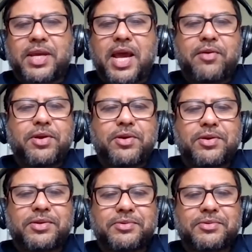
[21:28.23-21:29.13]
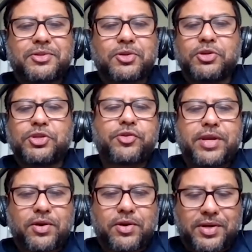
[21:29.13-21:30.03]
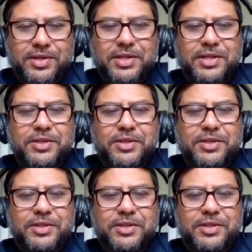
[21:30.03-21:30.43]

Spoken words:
carry on soldiering on